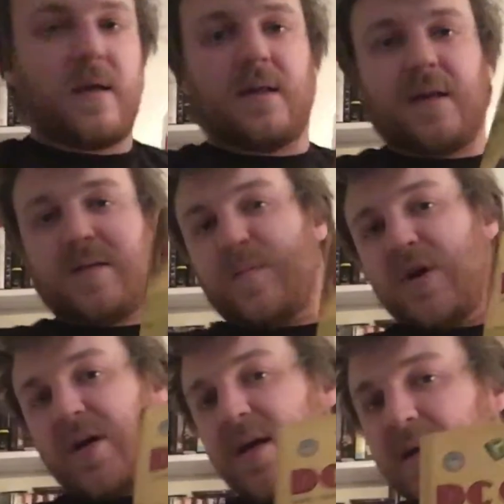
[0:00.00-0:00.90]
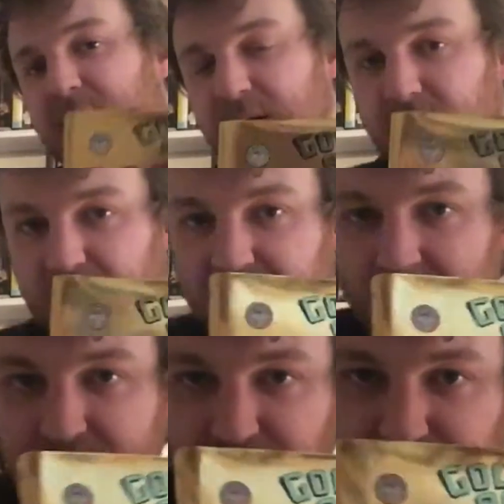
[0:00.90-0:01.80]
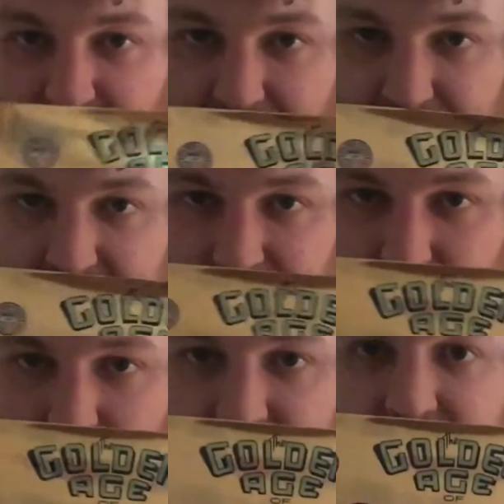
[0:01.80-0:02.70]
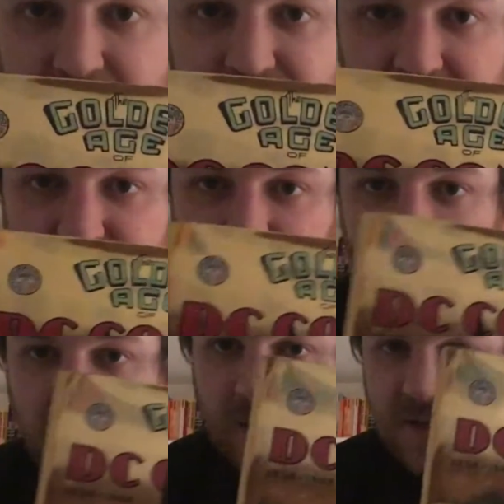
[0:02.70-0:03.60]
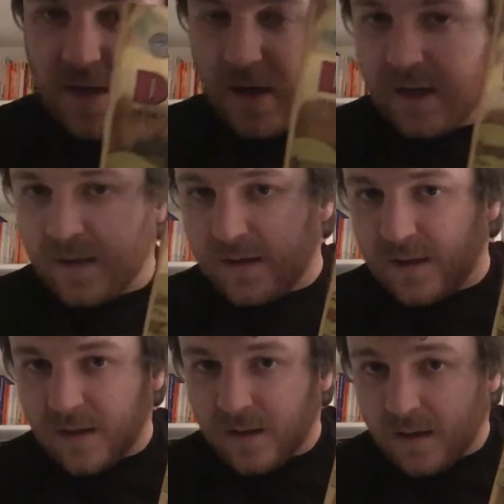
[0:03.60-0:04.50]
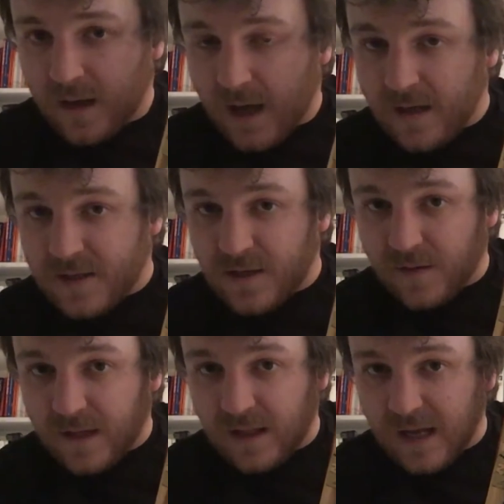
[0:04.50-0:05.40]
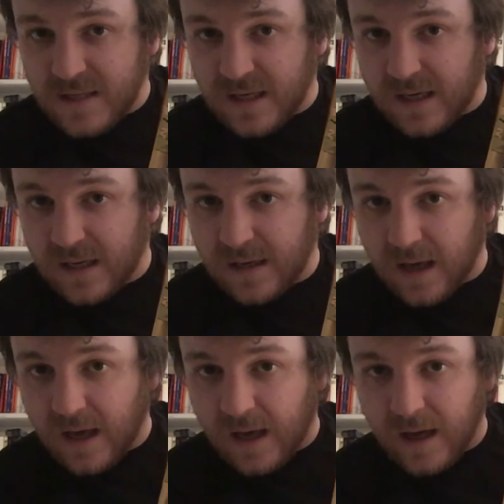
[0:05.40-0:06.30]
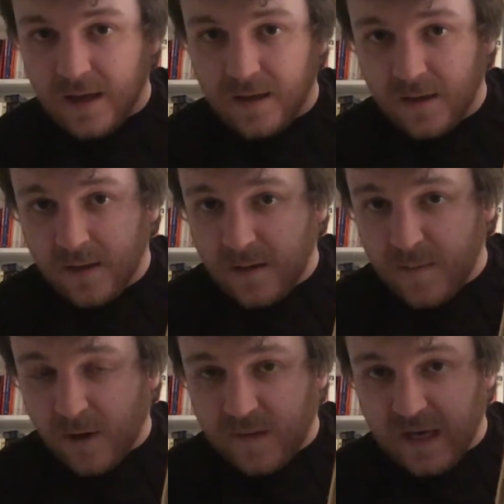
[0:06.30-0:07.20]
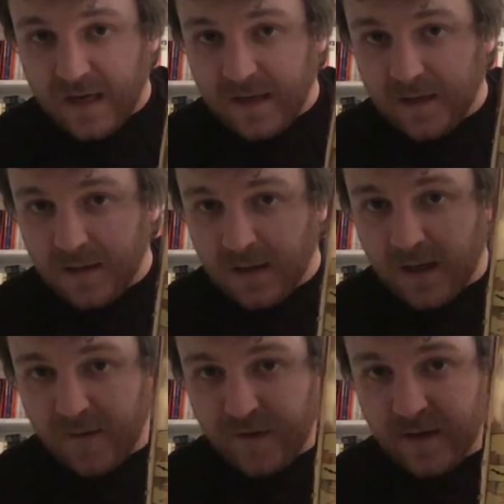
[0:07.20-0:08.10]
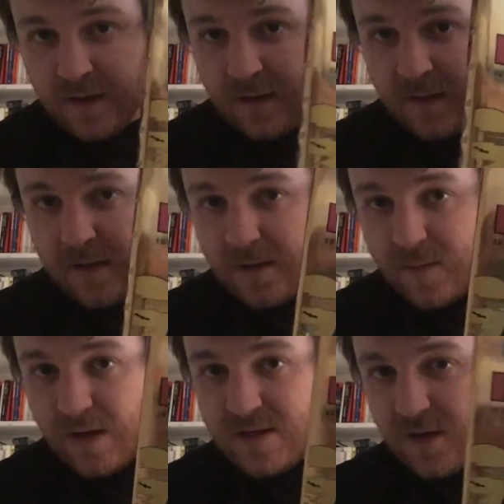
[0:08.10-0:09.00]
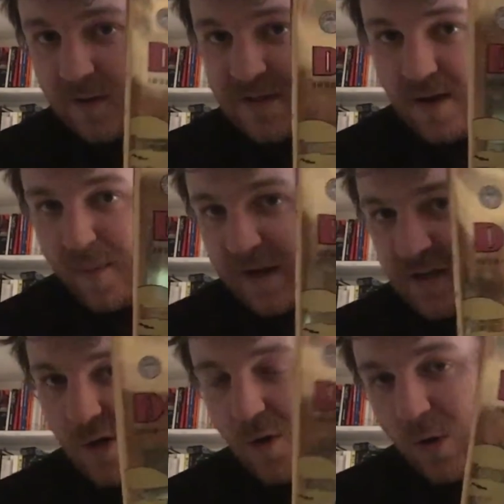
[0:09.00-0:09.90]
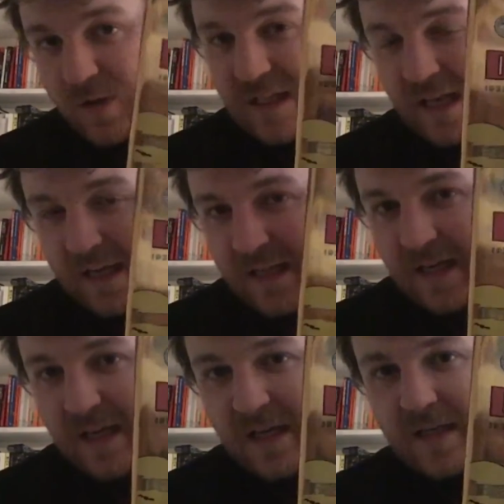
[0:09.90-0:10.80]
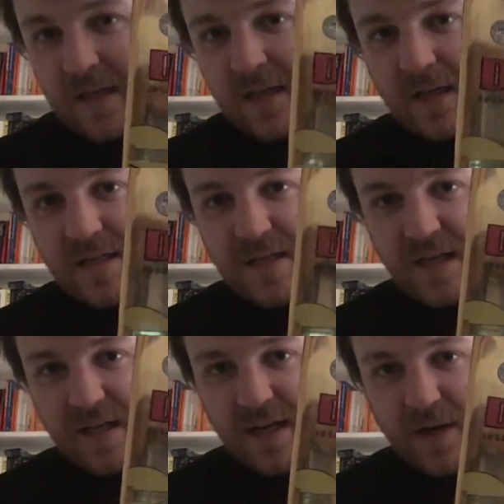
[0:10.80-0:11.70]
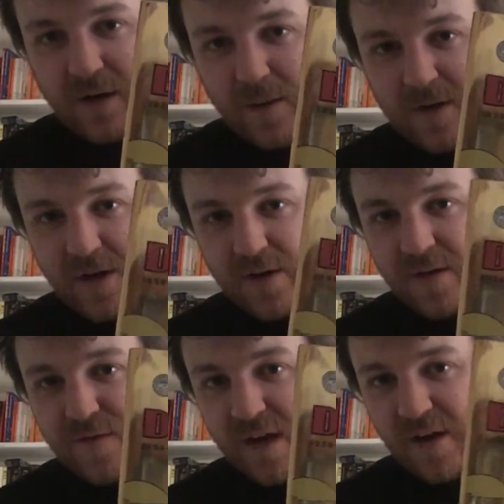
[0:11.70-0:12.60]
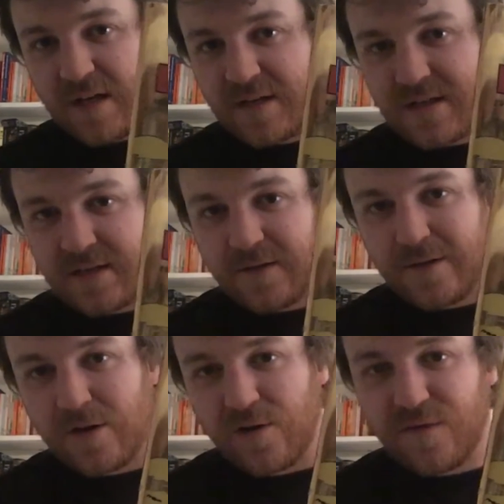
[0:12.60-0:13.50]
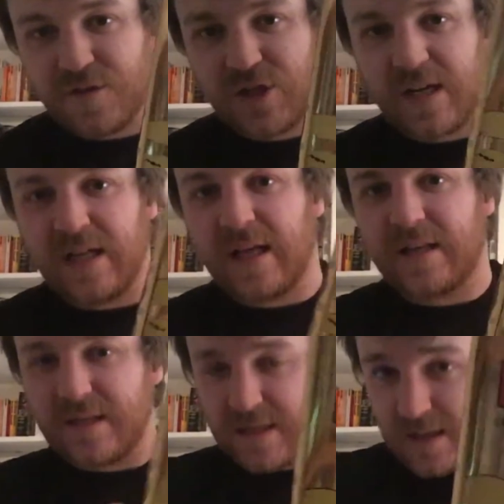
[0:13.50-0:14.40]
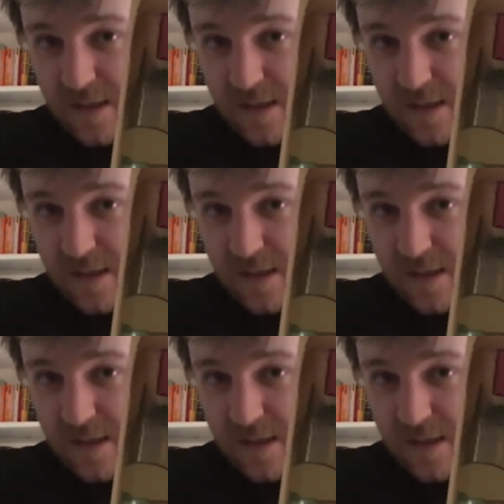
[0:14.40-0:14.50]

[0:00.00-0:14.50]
This book, The Golden Age of Batman, The Golden Age of DC Comics, sorry. And it's got the classic Bob Kane cover, but it's all done up in gold, like the, is it San Diego Comic-Con variants? They're all shiny like this.